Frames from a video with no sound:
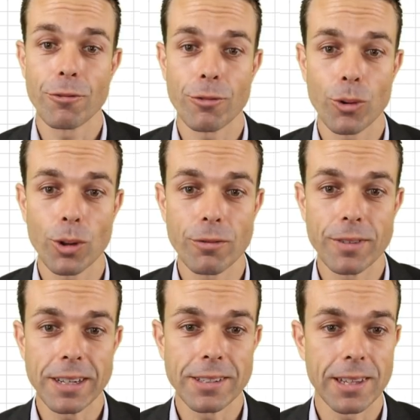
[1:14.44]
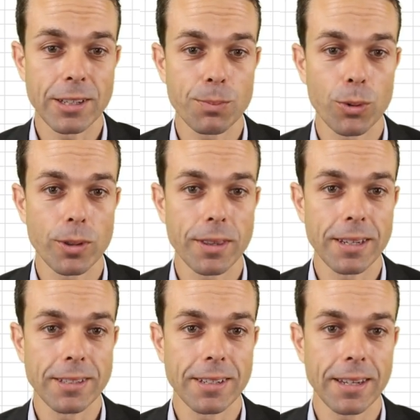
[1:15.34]
For all of these, let's put
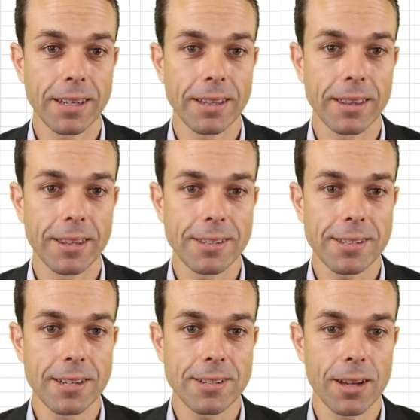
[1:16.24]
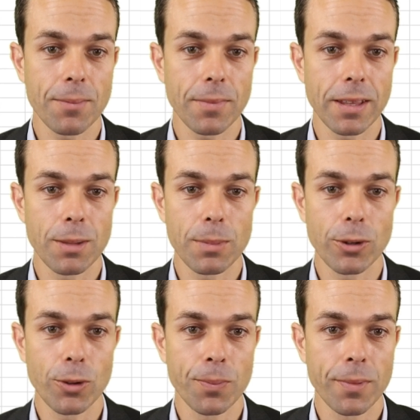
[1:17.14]
these in the center, in the
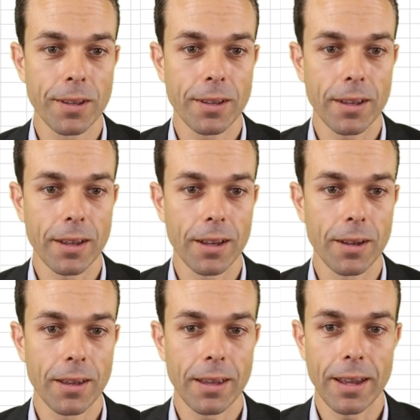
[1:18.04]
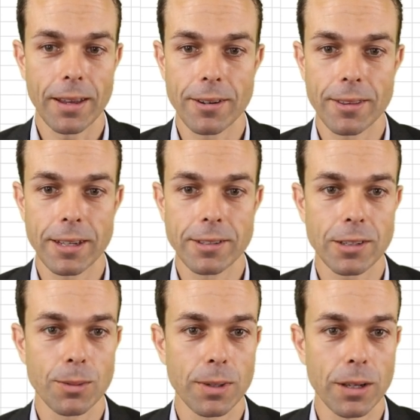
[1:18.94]
middle, and these
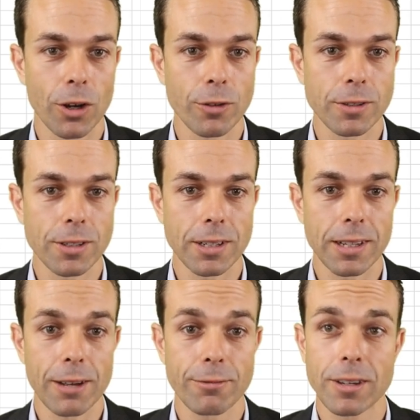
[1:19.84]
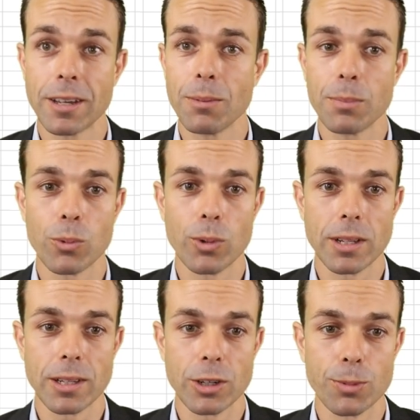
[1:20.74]
can be over to the left, but with
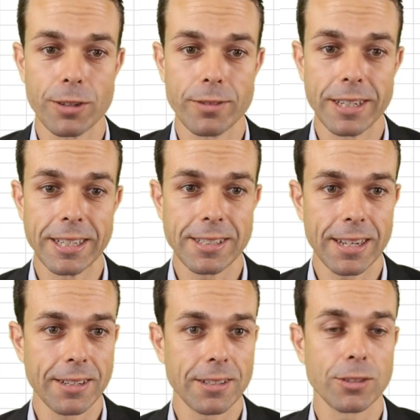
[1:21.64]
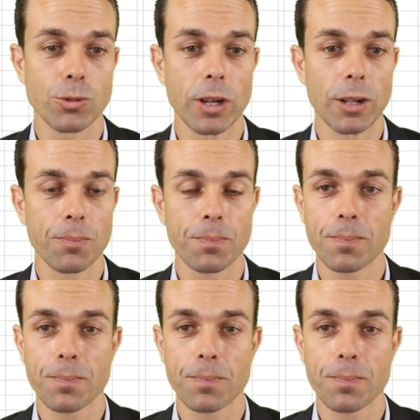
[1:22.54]
a little bit of an indent as well.